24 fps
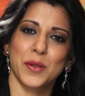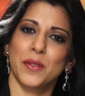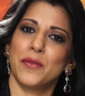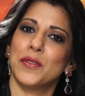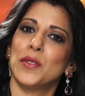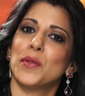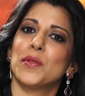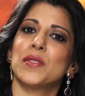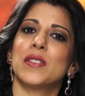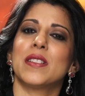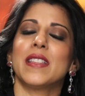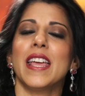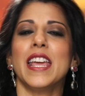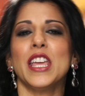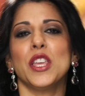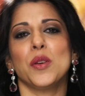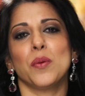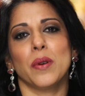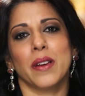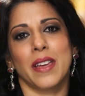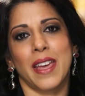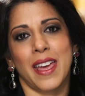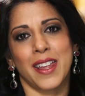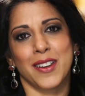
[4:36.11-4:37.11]
To our viewers, thank
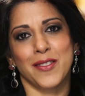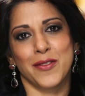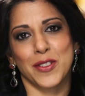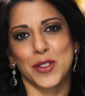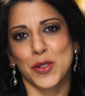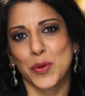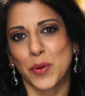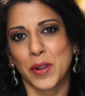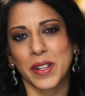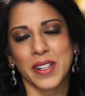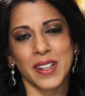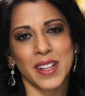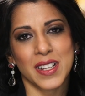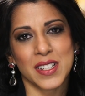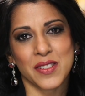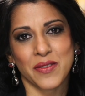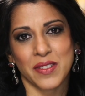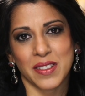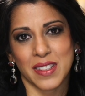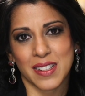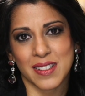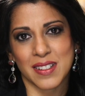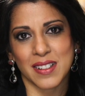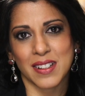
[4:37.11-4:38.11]
you again for joining us
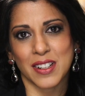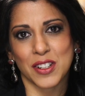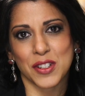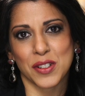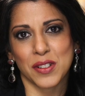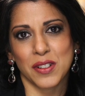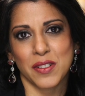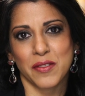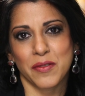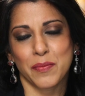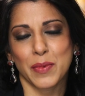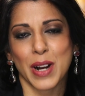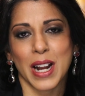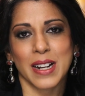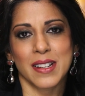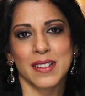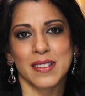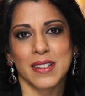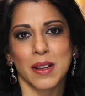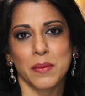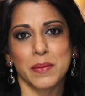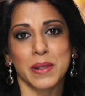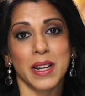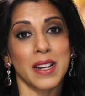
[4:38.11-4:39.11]
for this edition of
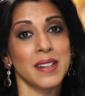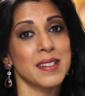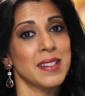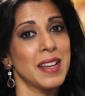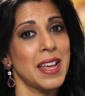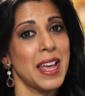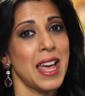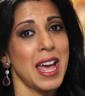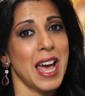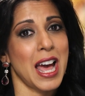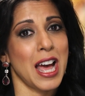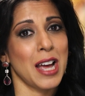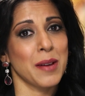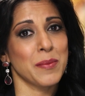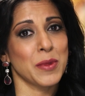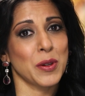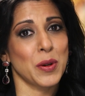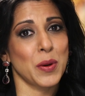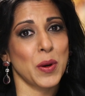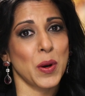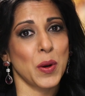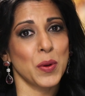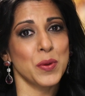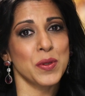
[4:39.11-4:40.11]
Practice Update. I'm
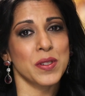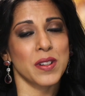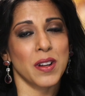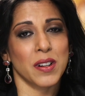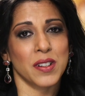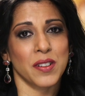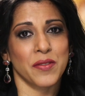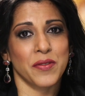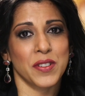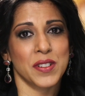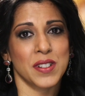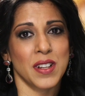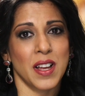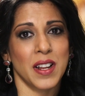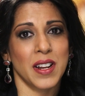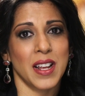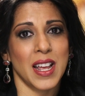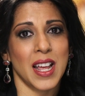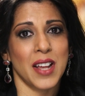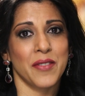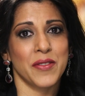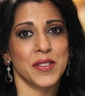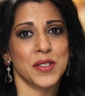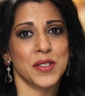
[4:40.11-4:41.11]
your host, Dr.
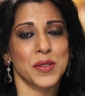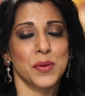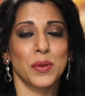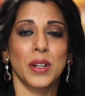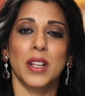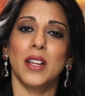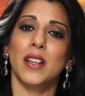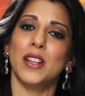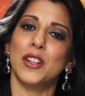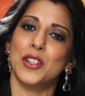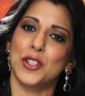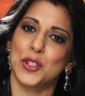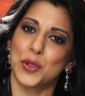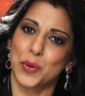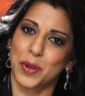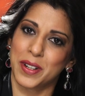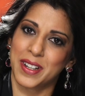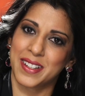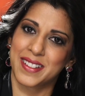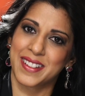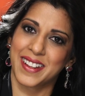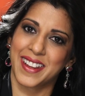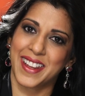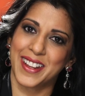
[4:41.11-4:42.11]
Farzana Hafizullah. Join
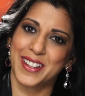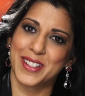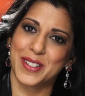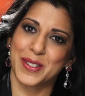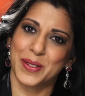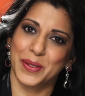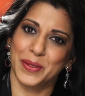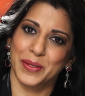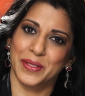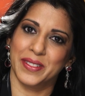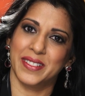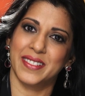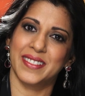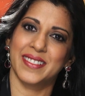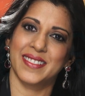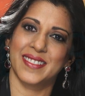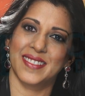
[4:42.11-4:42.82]
us again soon.